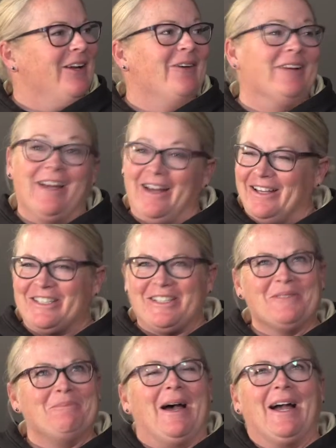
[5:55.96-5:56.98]
You know. Yeah,
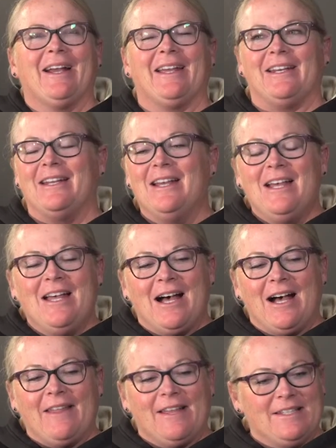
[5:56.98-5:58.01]
she's back, and
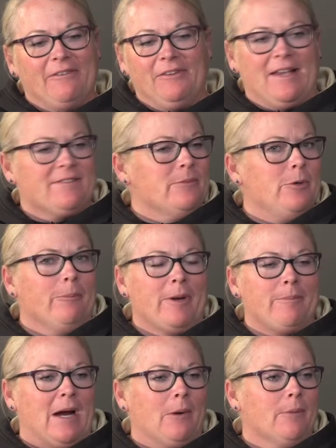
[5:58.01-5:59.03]
they definitely have some home
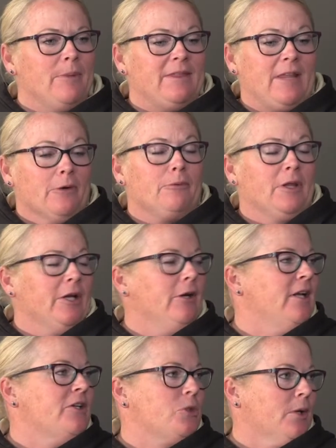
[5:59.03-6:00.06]
run power, but they're really
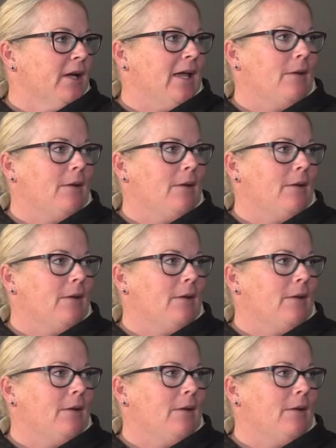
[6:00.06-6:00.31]
good at short